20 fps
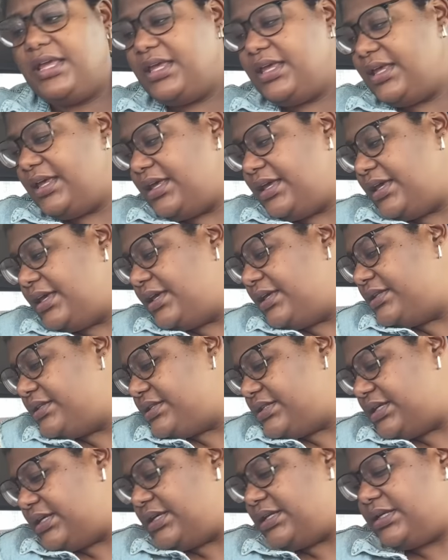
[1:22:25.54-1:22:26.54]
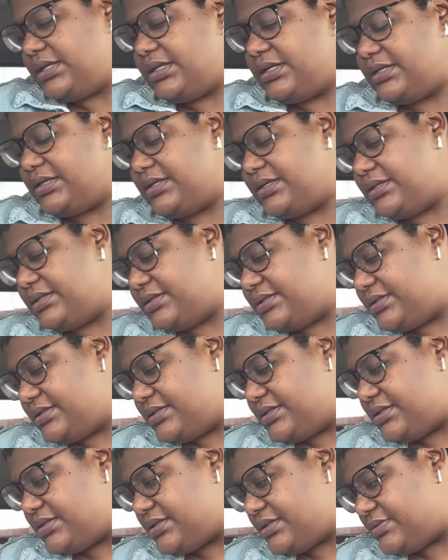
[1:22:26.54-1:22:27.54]
it
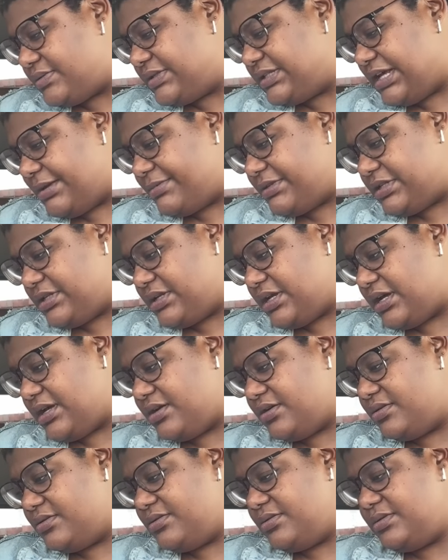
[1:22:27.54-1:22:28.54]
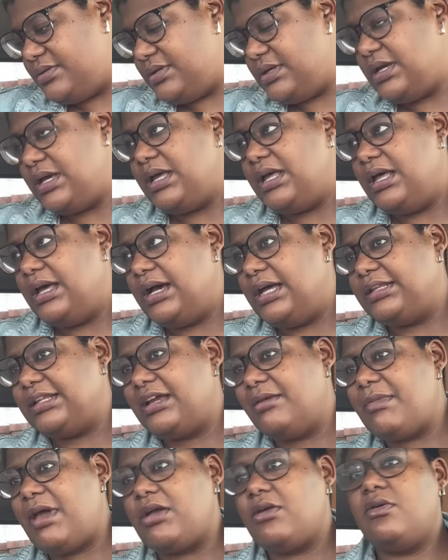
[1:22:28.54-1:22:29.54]
is, what time is it now? I think I
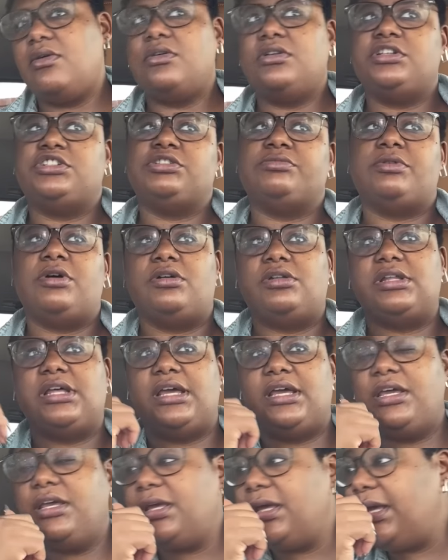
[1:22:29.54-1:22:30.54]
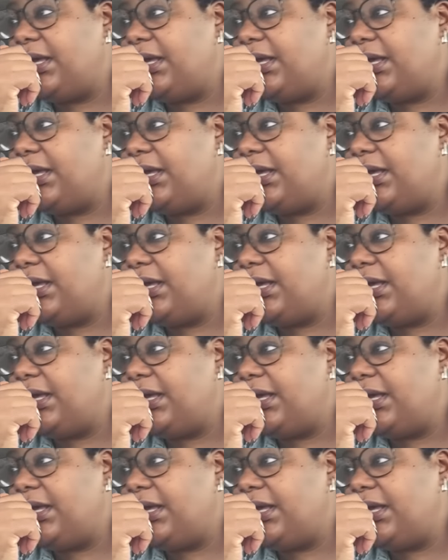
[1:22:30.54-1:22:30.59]
might go to Chipotle.